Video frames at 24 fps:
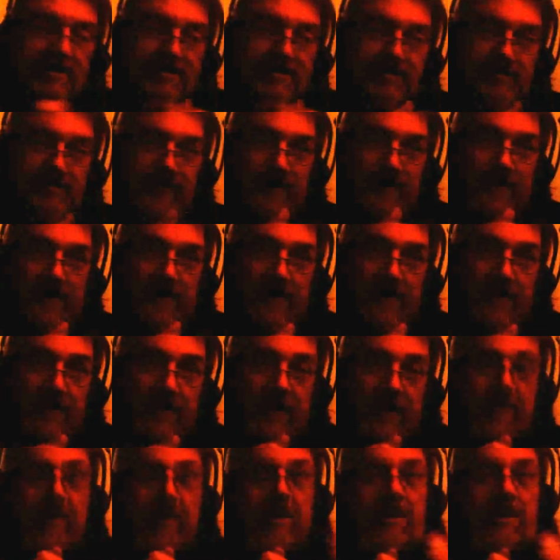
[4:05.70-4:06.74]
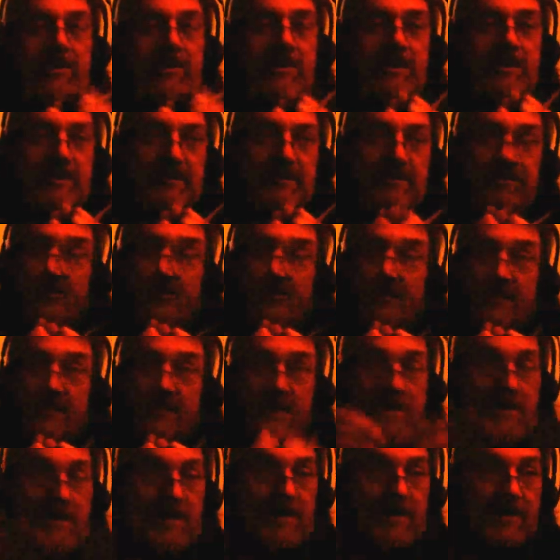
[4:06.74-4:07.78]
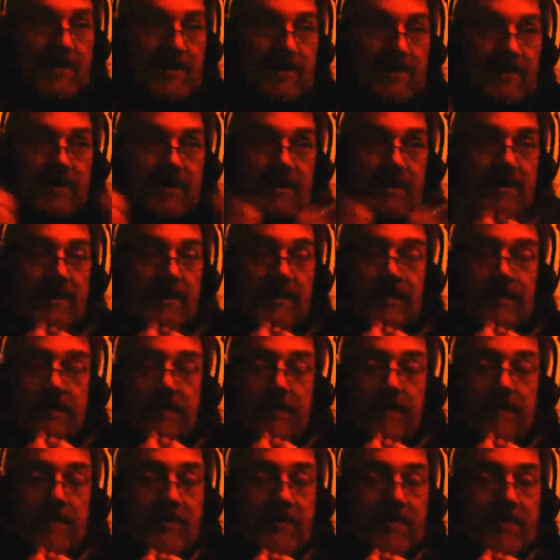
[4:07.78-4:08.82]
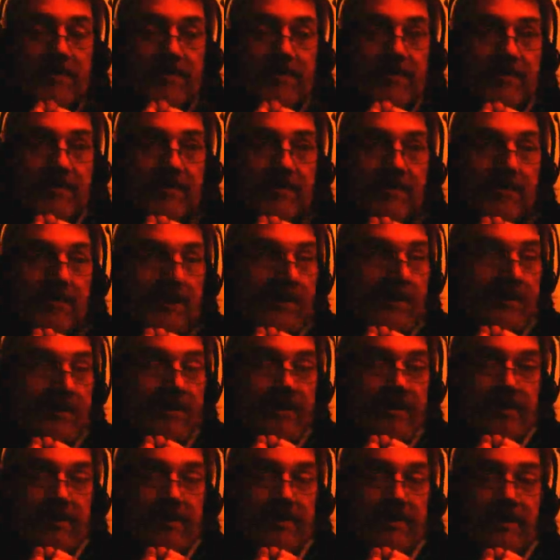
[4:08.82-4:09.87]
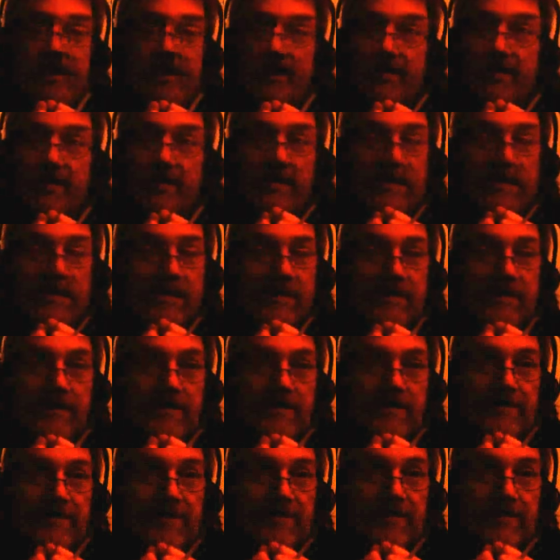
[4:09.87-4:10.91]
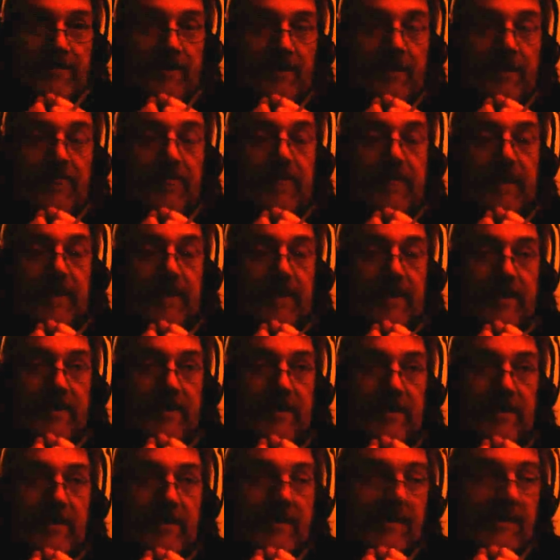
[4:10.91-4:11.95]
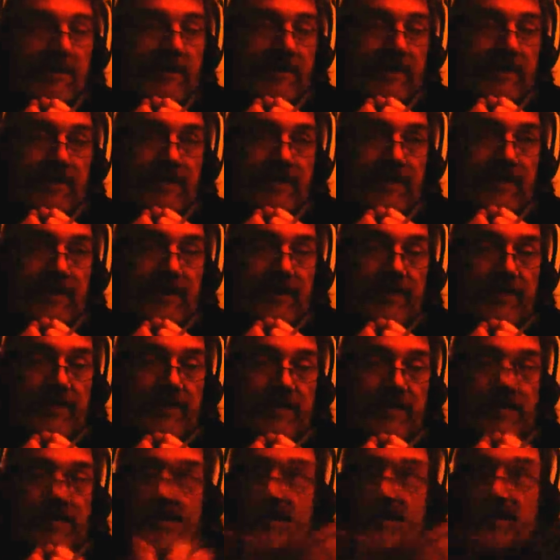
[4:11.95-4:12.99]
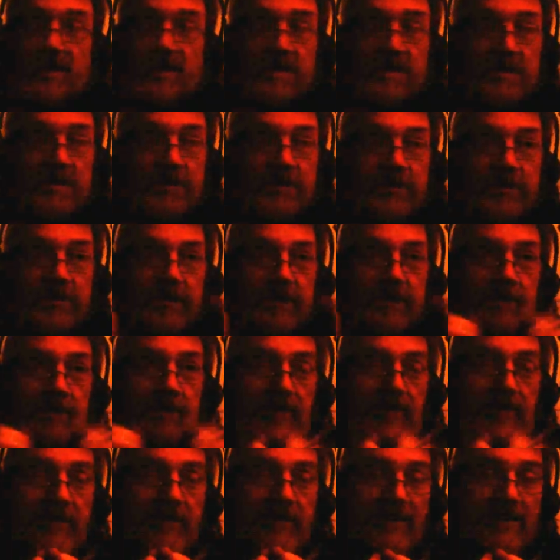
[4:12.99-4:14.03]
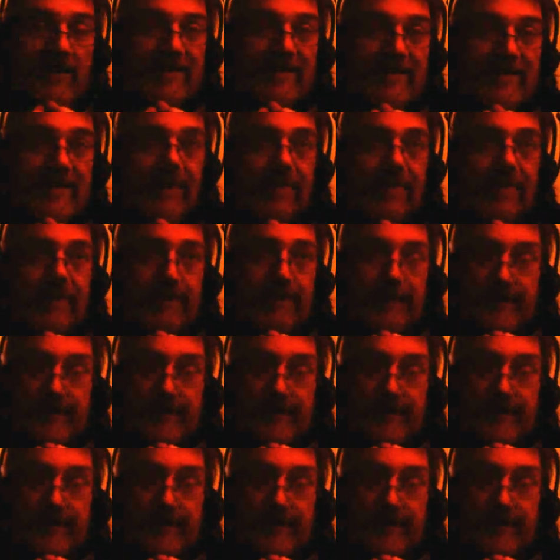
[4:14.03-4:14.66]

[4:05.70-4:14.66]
bang, bang, bang, chased him all over the country, right up to Canada, and he ended up giving up because he had his whole people in tow,